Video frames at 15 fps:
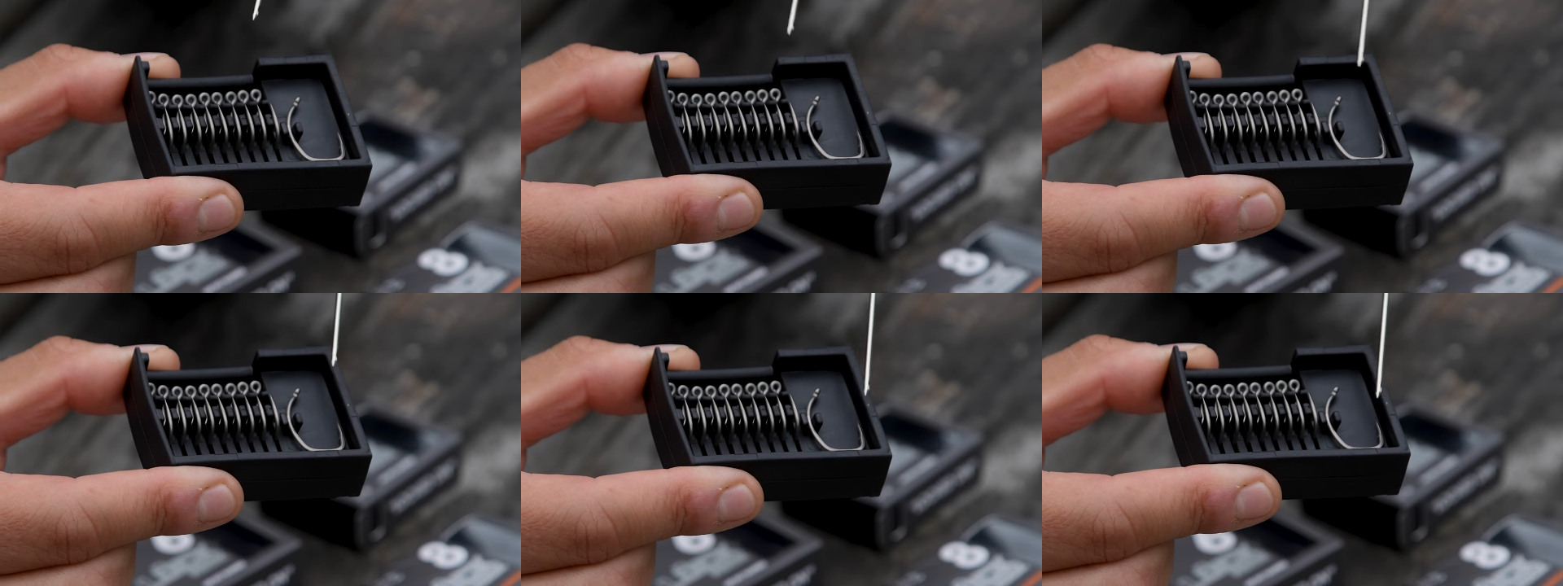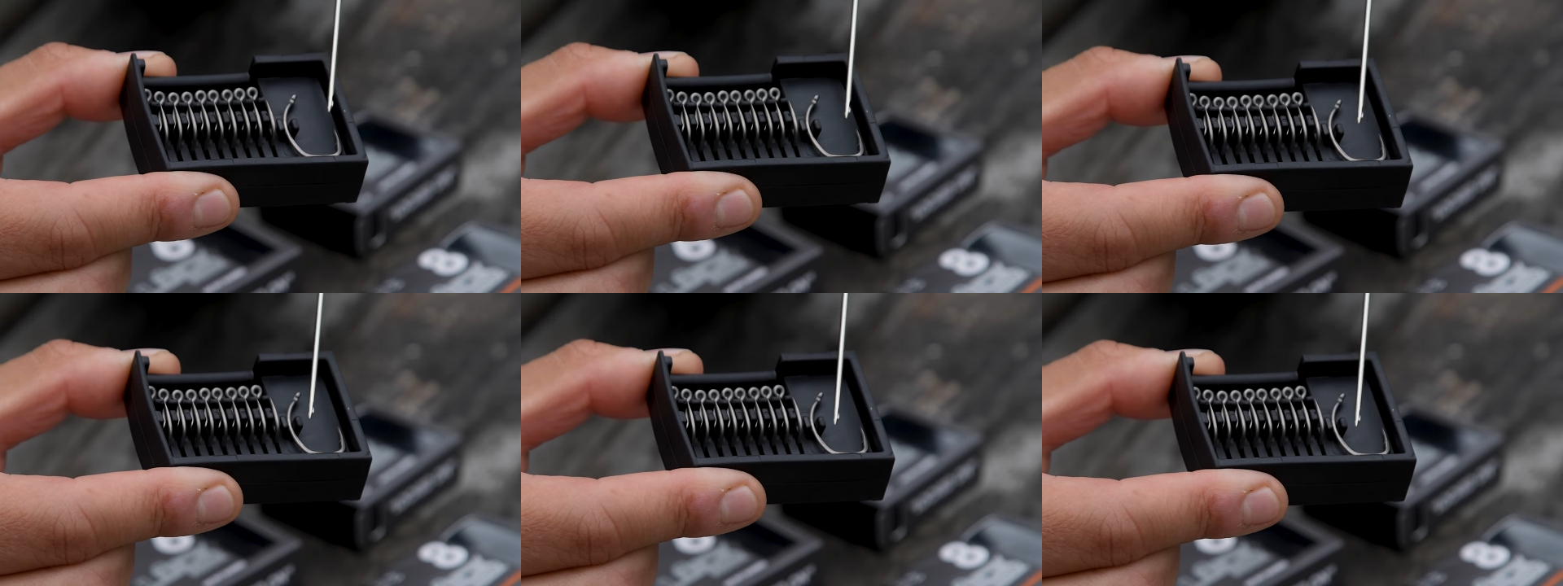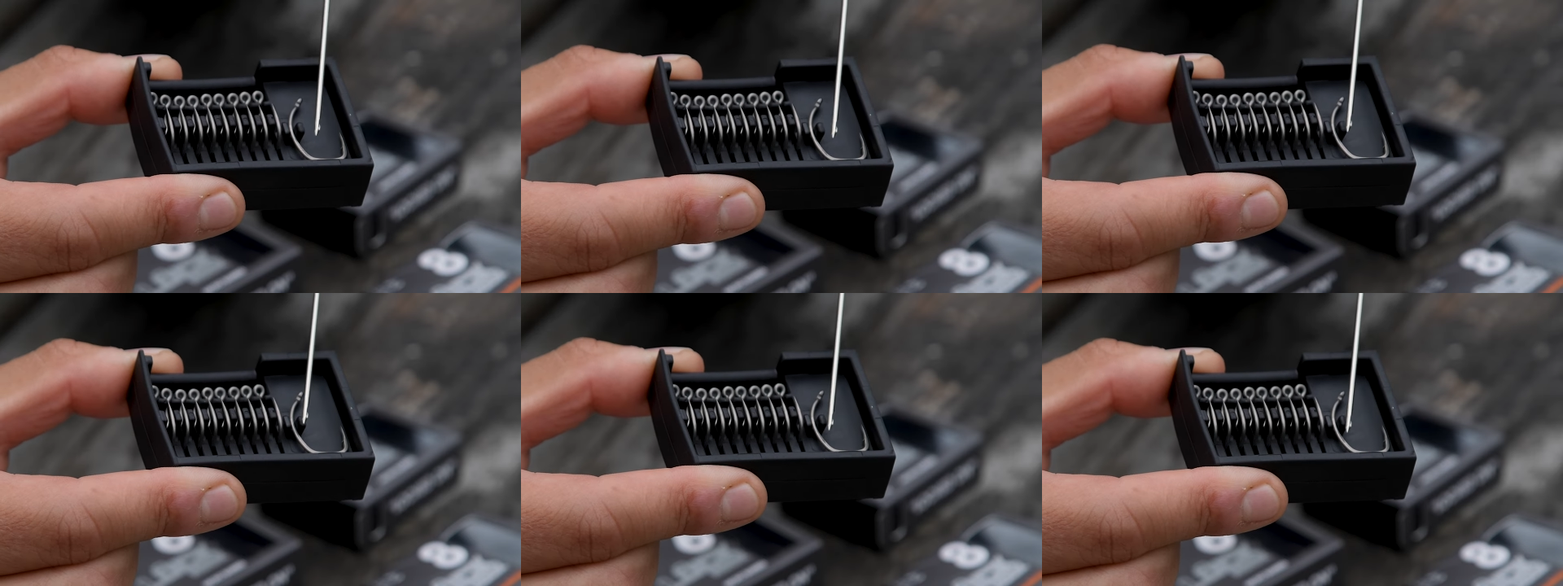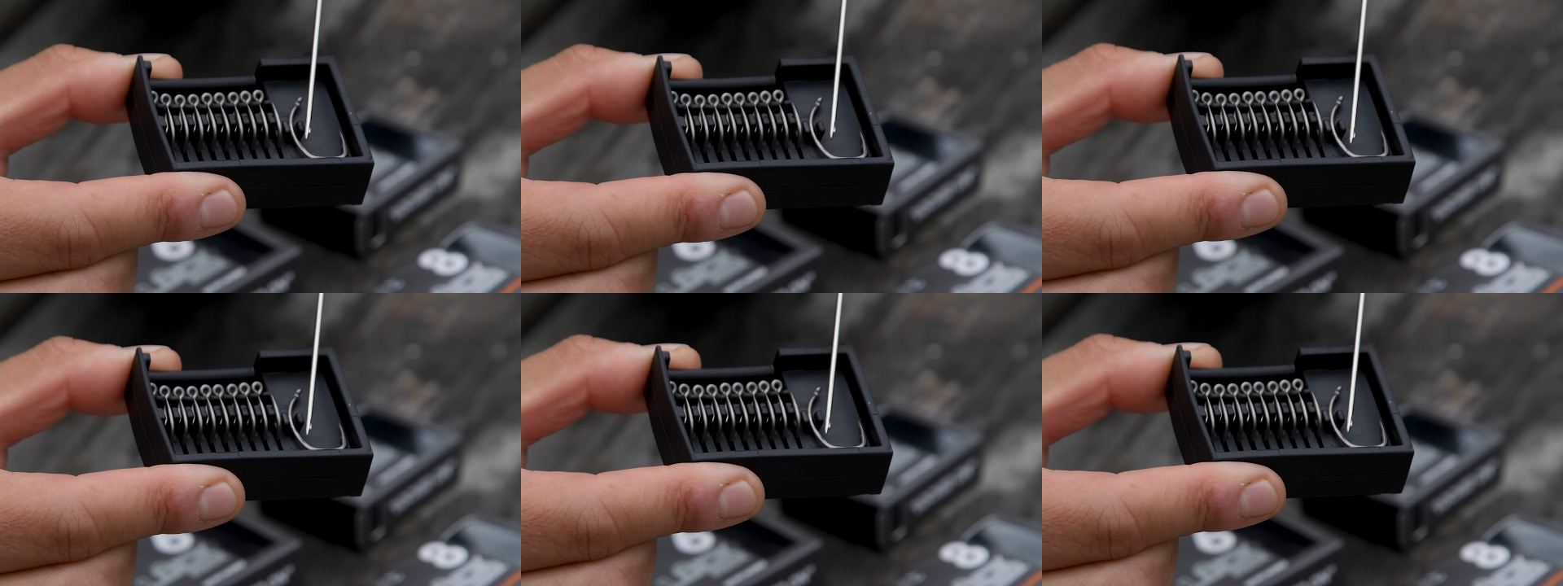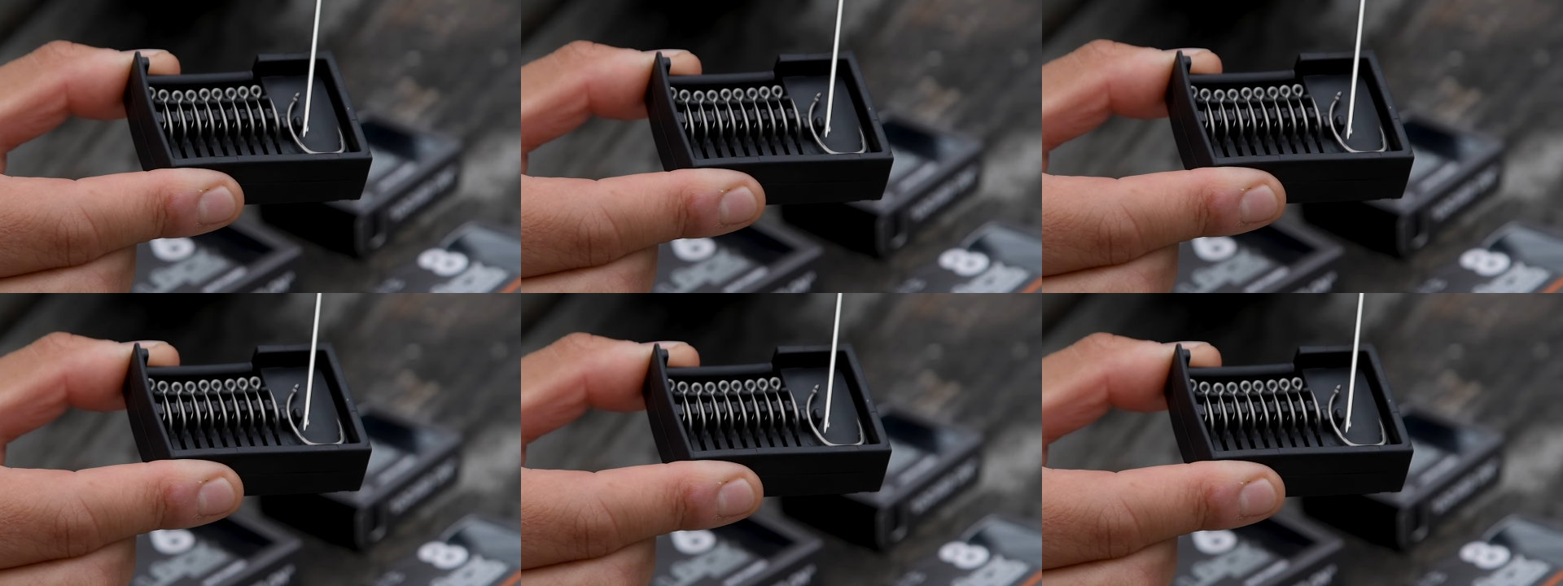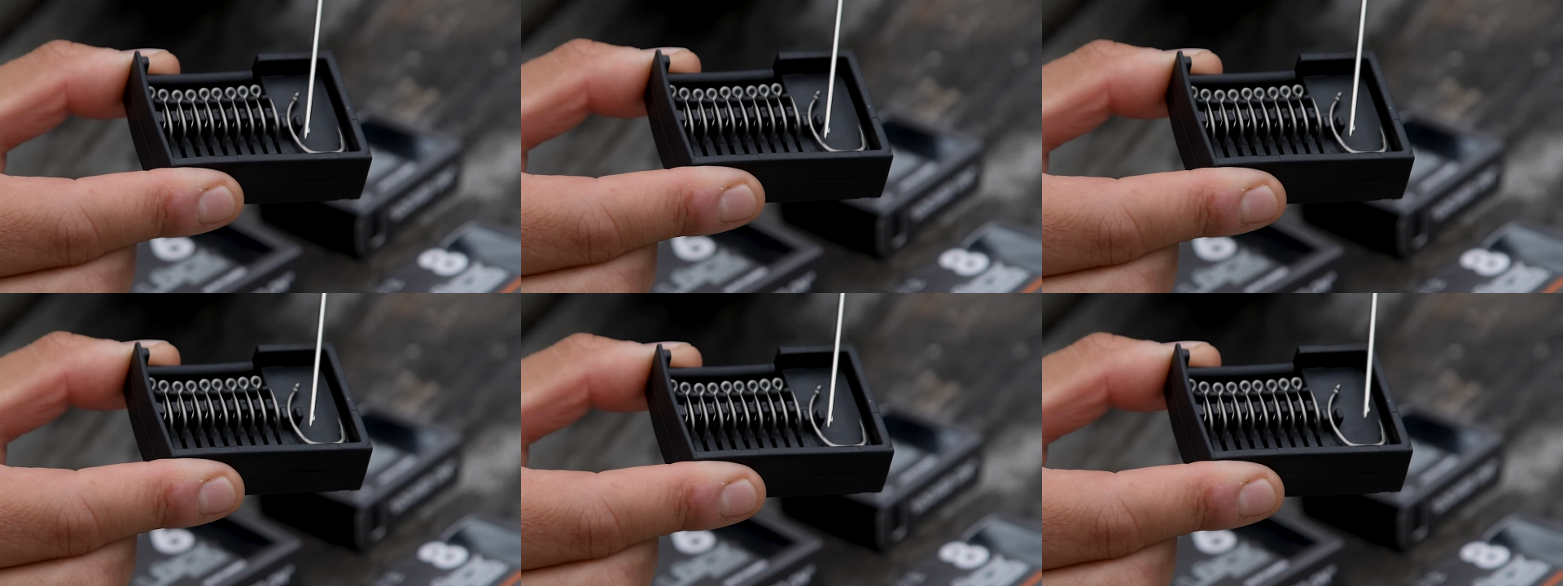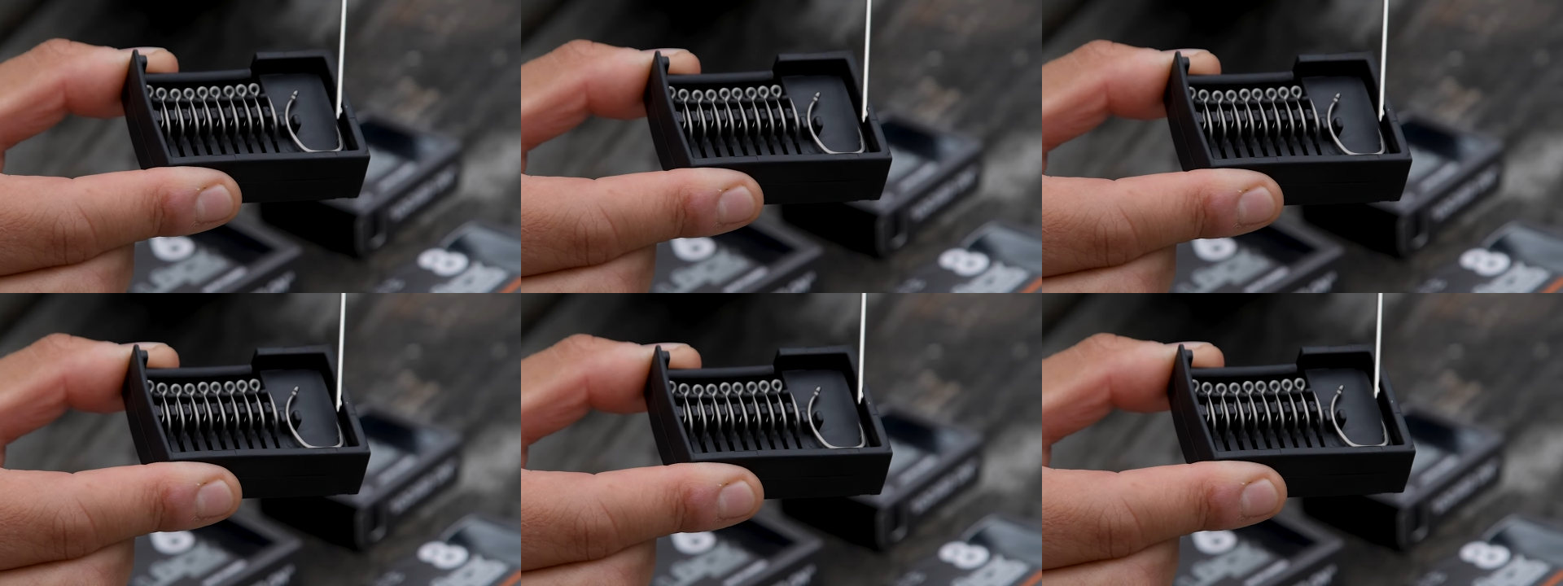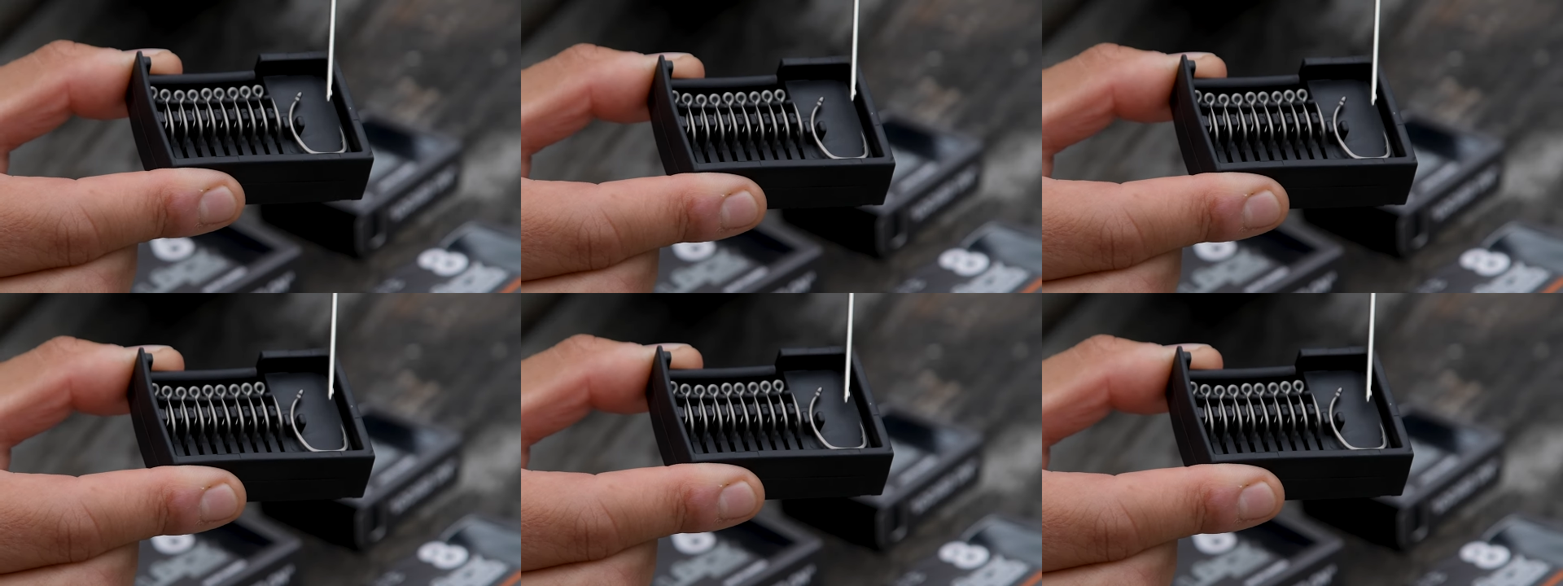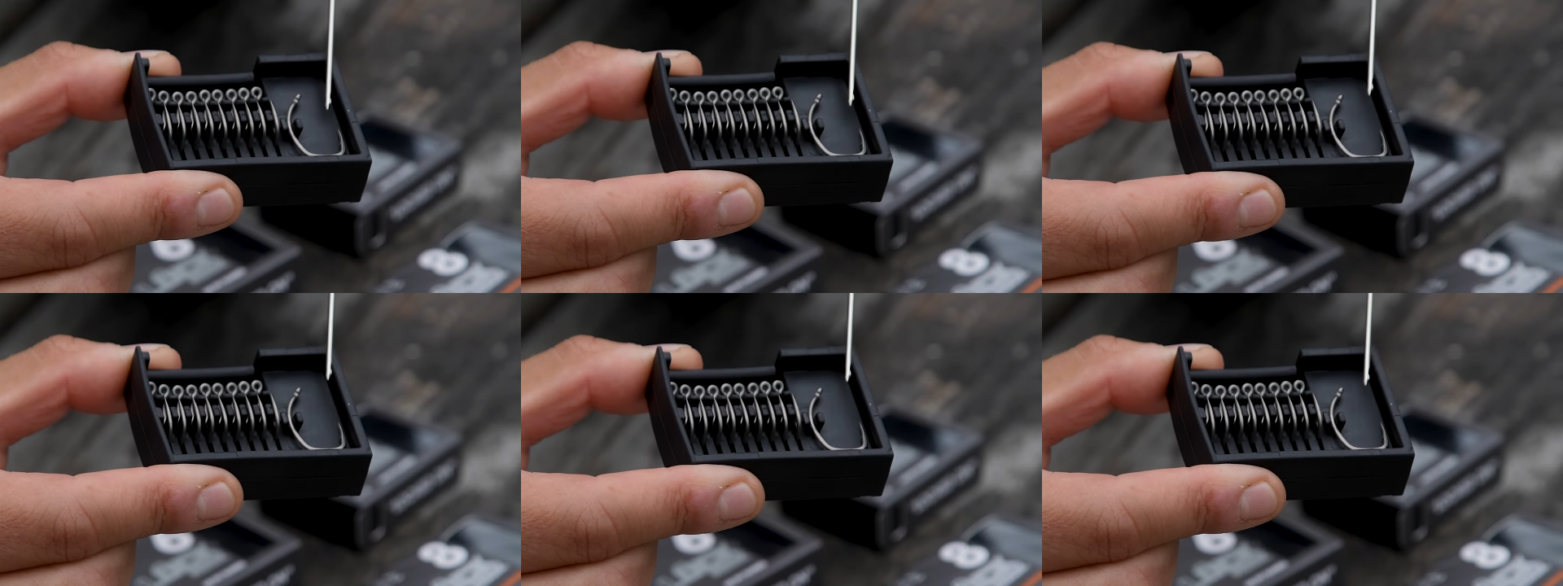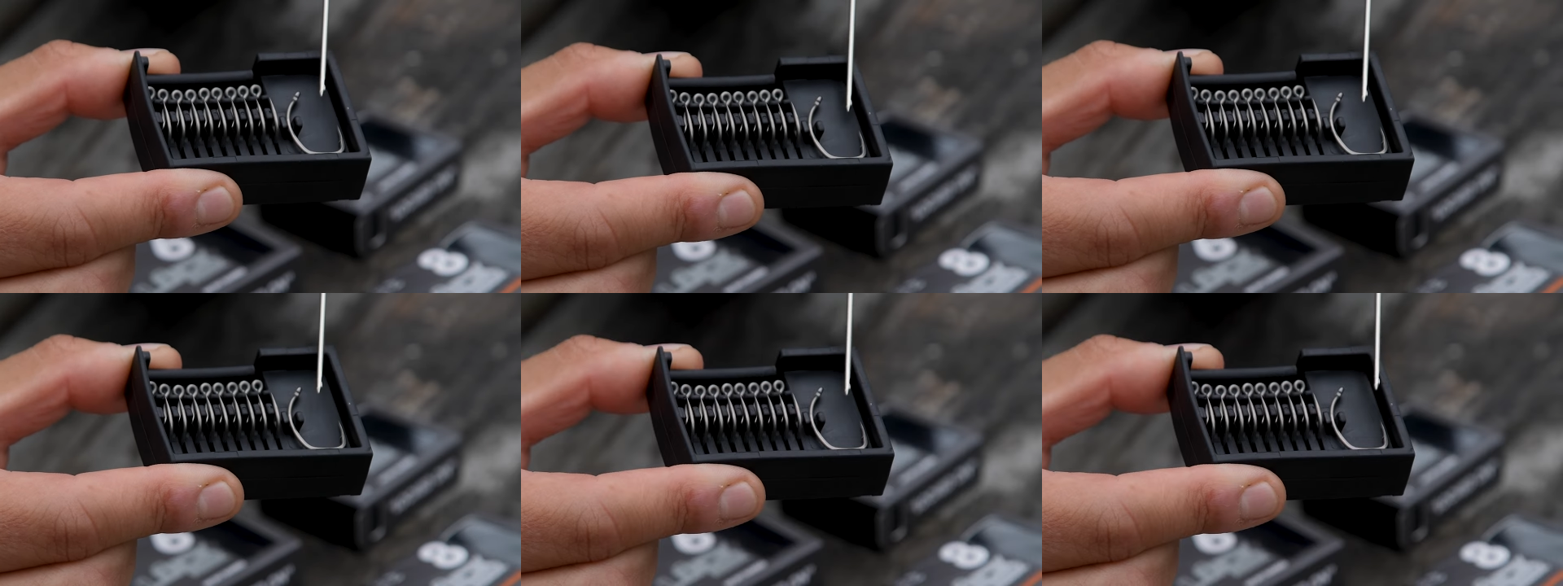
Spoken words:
Nobody's mouth can be seen.